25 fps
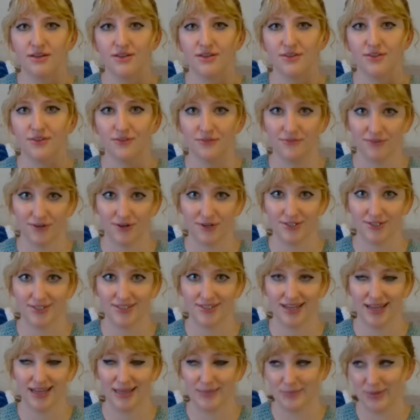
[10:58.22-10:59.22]
the first
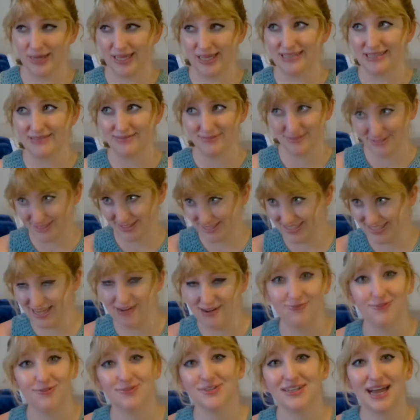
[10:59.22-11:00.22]
time and
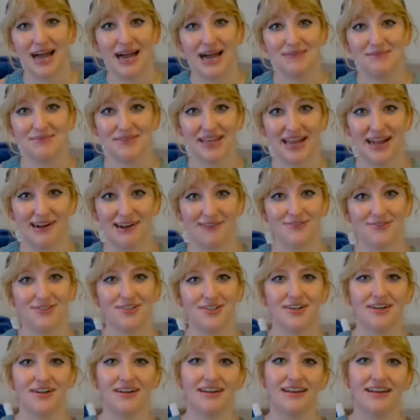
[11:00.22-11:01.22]
several times
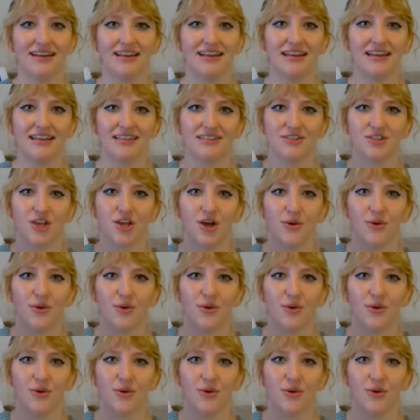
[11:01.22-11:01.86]
after. So